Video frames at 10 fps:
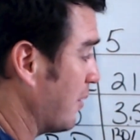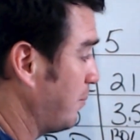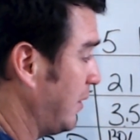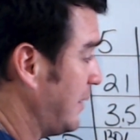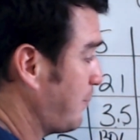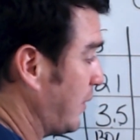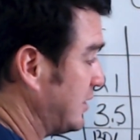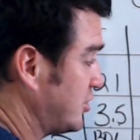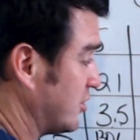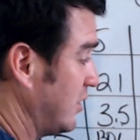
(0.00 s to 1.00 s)
our blood
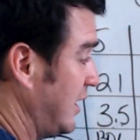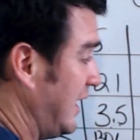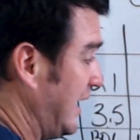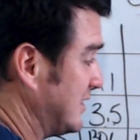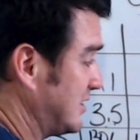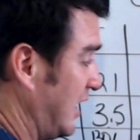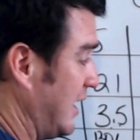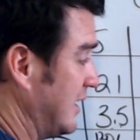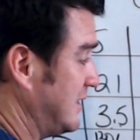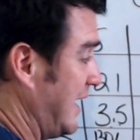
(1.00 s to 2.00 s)
pressure has
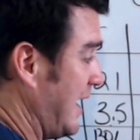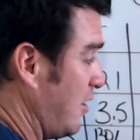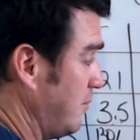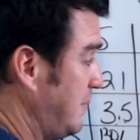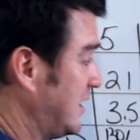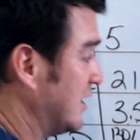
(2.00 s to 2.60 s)
gone down,